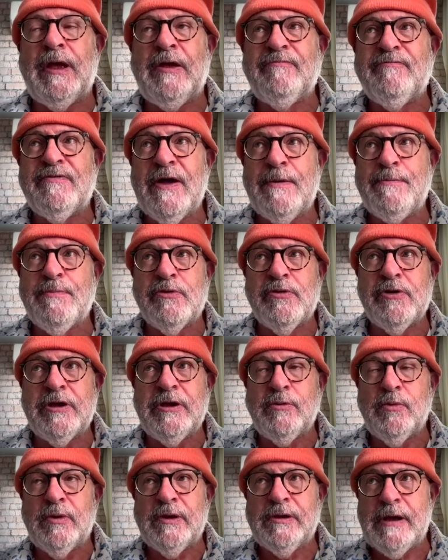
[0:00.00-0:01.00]
in
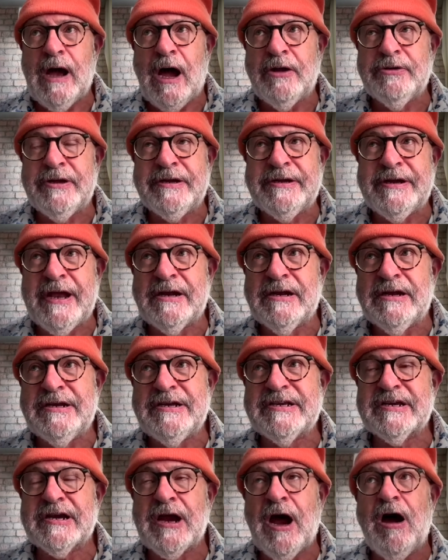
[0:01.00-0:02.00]
February, Under Deadly
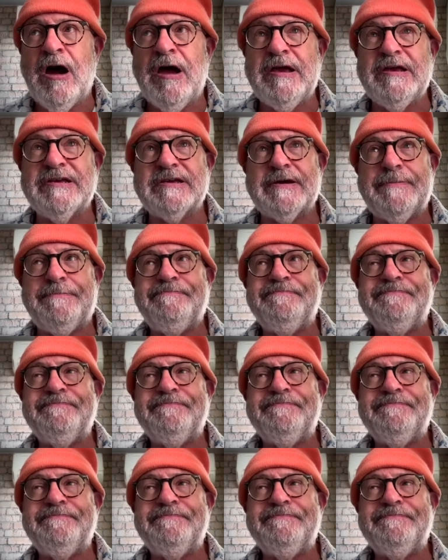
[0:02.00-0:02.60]
Skies,